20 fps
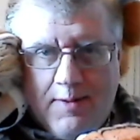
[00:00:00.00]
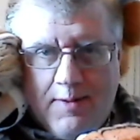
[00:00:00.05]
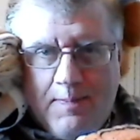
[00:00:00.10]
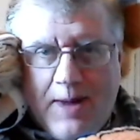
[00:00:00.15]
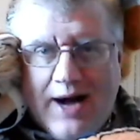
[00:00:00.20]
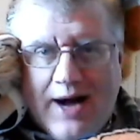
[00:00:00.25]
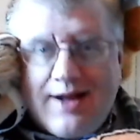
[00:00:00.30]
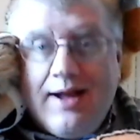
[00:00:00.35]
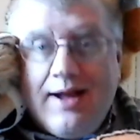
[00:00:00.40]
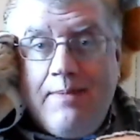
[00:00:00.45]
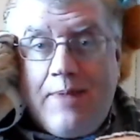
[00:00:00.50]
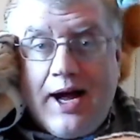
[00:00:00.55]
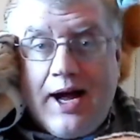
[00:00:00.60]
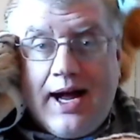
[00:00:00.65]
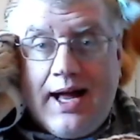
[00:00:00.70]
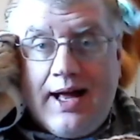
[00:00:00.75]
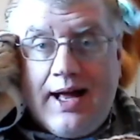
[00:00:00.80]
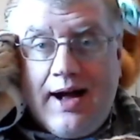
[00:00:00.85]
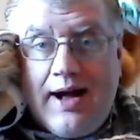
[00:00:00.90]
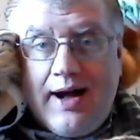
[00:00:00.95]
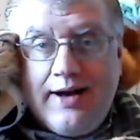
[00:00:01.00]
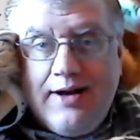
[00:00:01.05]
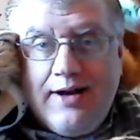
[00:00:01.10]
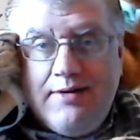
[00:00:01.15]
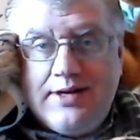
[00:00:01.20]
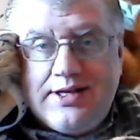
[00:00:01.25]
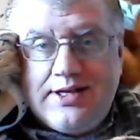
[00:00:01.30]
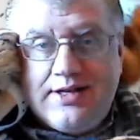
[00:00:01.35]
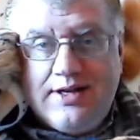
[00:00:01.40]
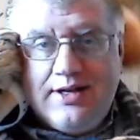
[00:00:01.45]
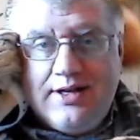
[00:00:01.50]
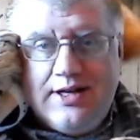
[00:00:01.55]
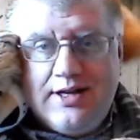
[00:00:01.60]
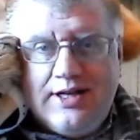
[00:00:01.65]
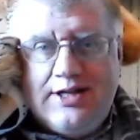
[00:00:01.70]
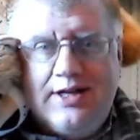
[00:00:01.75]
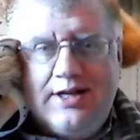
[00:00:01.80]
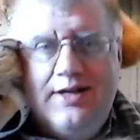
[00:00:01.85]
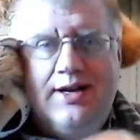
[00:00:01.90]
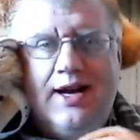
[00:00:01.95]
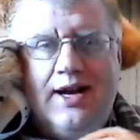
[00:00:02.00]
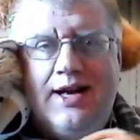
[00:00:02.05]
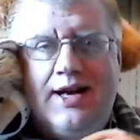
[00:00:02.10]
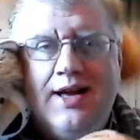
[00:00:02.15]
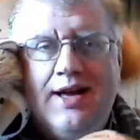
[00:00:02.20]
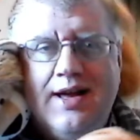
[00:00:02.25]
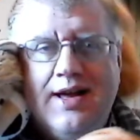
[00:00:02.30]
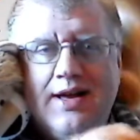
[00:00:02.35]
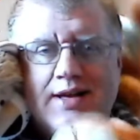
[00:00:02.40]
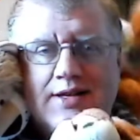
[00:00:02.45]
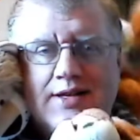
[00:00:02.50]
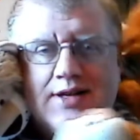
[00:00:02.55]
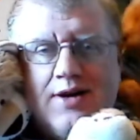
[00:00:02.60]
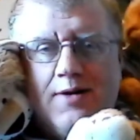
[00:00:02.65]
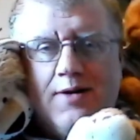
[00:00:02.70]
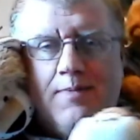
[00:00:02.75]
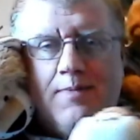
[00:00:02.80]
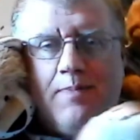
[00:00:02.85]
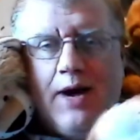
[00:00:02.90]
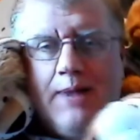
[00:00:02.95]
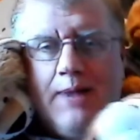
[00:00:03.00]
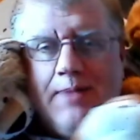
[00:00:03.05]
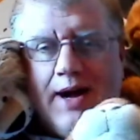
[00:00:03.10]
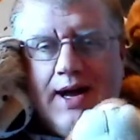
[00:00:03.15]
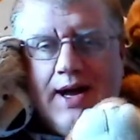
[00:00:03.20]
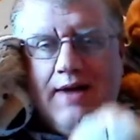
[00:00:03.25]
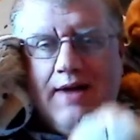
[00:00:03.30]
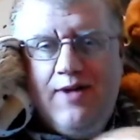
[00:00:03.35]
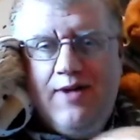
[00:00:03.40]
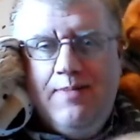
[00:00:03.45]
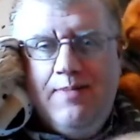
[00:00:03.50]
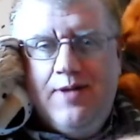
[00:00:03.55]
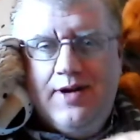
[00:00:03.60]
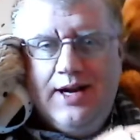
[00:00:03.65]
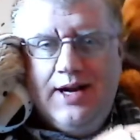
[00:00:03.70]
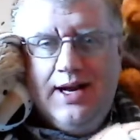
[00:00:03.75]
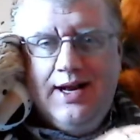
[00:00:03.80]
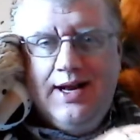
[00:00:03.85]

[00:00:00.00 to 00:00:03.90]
Barclay Bear, our newest addition. Yeah. So bye bye, everybody.